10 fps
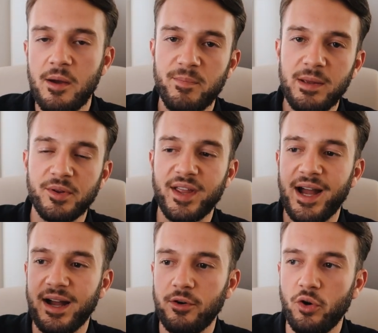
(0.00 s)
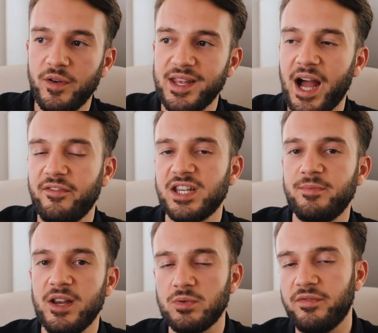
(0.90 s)
People that already have
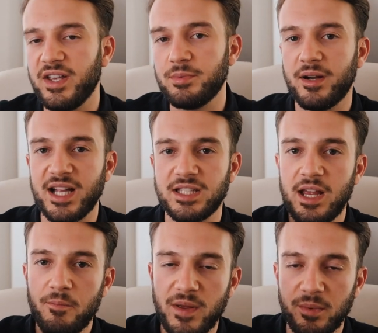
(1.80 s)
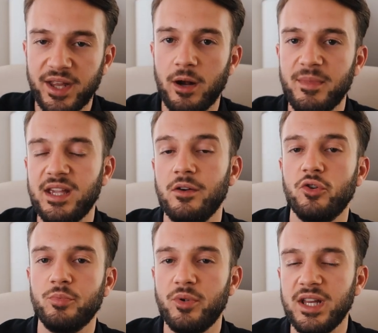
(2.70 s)
experience with Facebook ads, people that are making
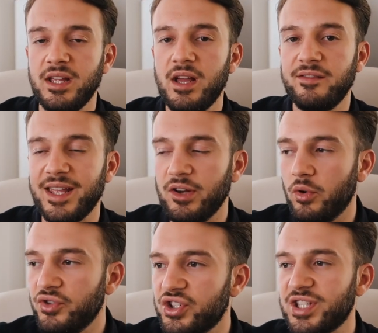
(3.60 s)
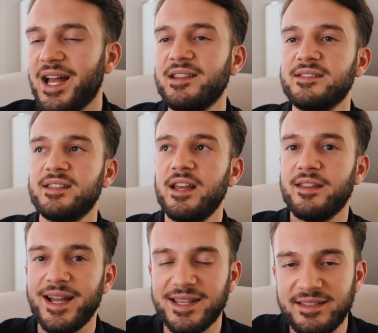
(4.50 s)
good money, they understand
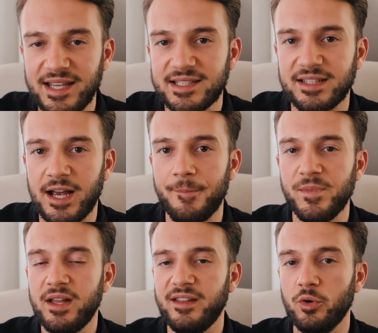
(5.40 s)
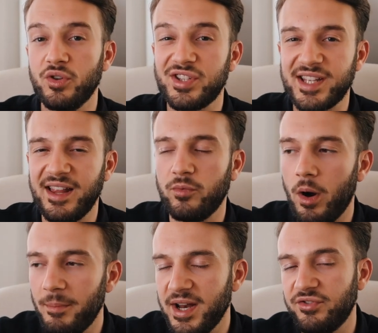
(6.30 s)
that it takes time. They understand
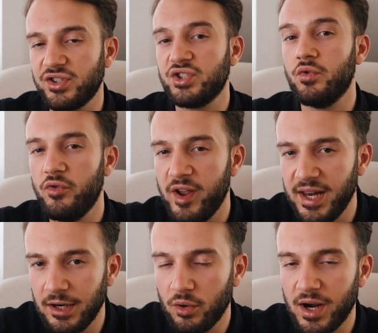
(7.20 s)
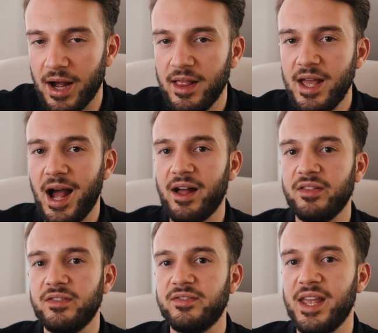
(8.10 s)
what metrics to really look at,
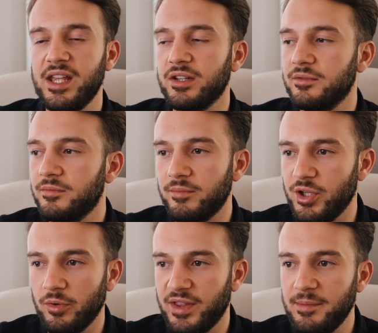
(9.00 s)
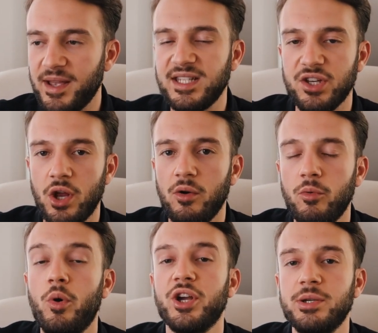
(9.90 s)
and they can, you know, they basically know
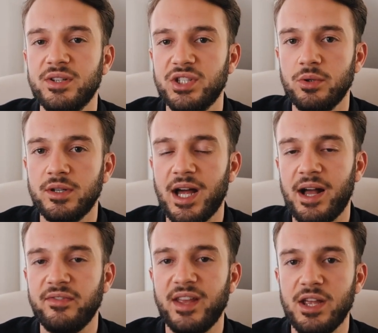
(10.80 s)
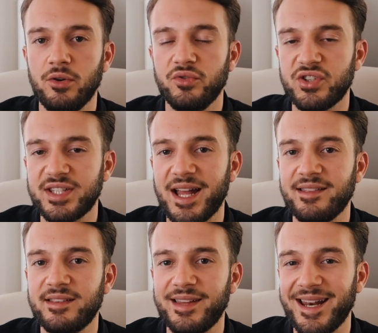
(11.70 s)
what you are doing, and they
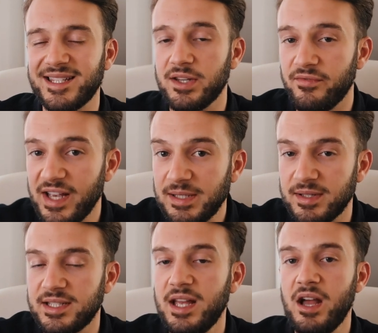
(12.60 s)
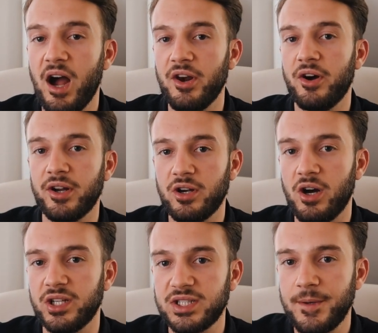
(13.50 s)
understand that it's an investment and not a
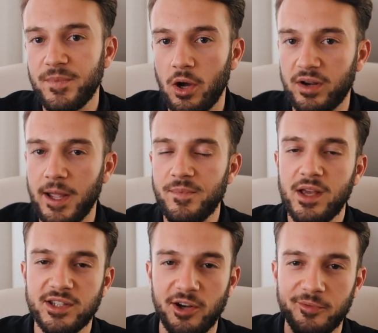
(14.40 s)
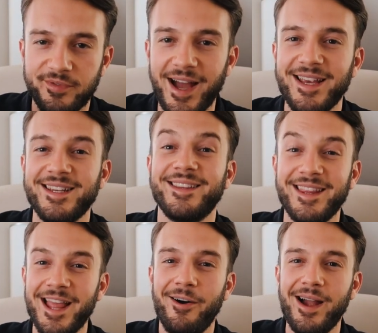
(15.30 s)
cost. Okay, so that is it.
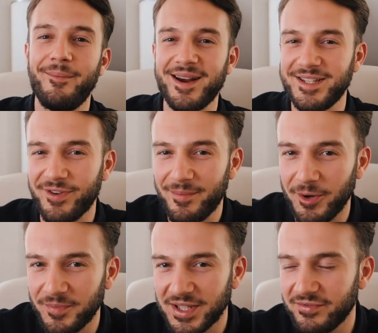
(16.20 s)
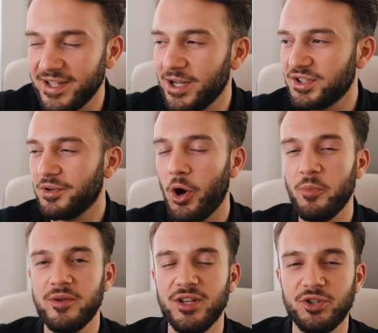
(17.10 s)
And now I am actually wrapping up this video, so I
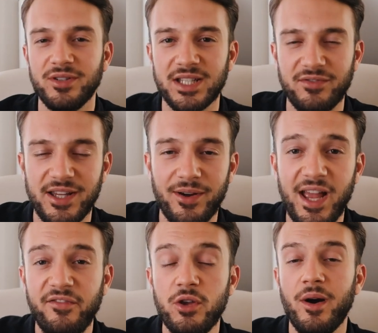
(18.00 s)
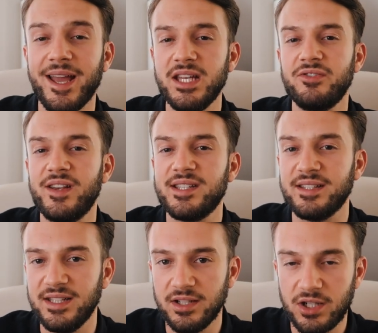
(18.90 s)
hope you enjoyed this video. If you are interested
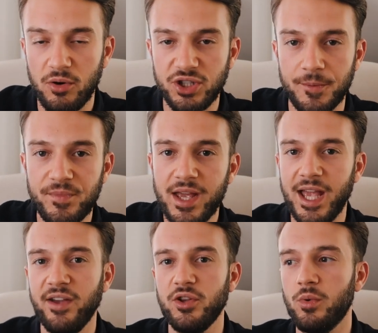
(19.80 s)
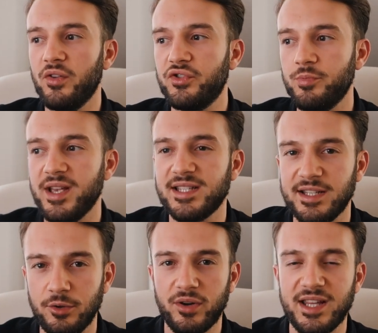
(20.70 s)
in the coaching, if you want to
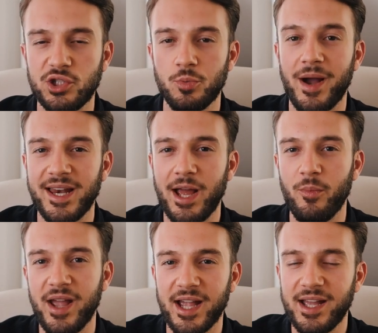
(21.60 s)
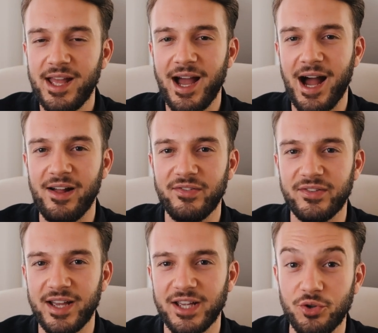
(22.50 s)
basically look into my network and
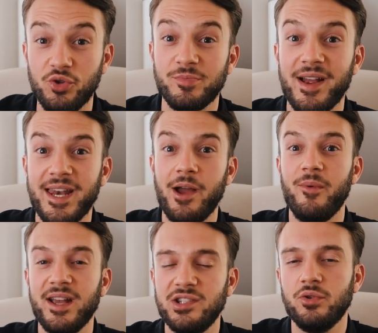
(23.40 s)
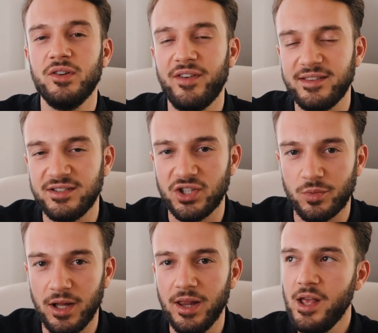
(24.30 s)
use my network to your advantage as
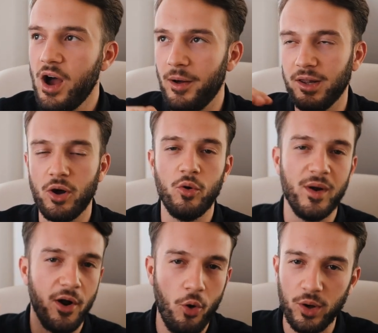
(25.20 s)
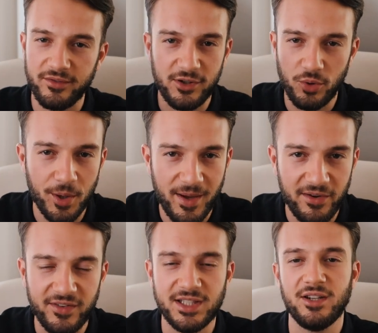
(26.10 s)
well, along with all of the other
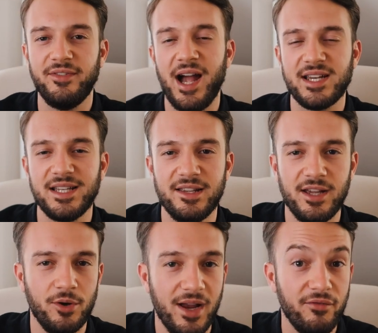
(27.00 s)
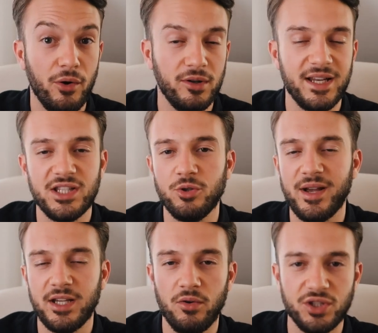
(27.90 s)
benefits of actually, you know, enrolling into
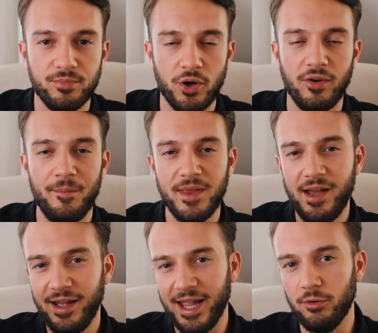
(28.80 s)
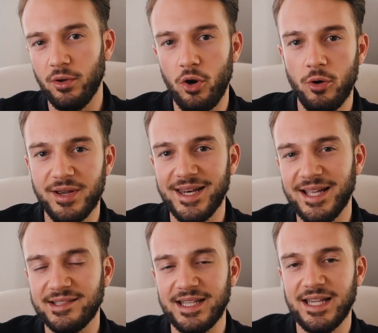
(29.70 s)
my coaching program, it will all be
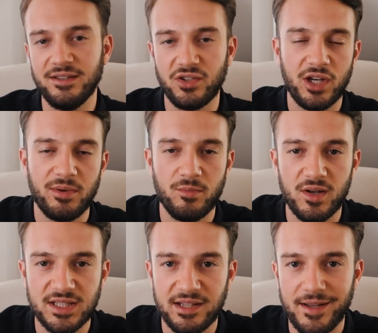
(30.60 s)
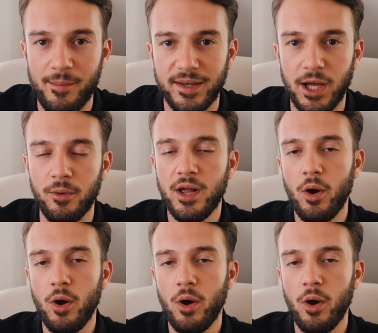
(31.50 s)
linked in the description box down below.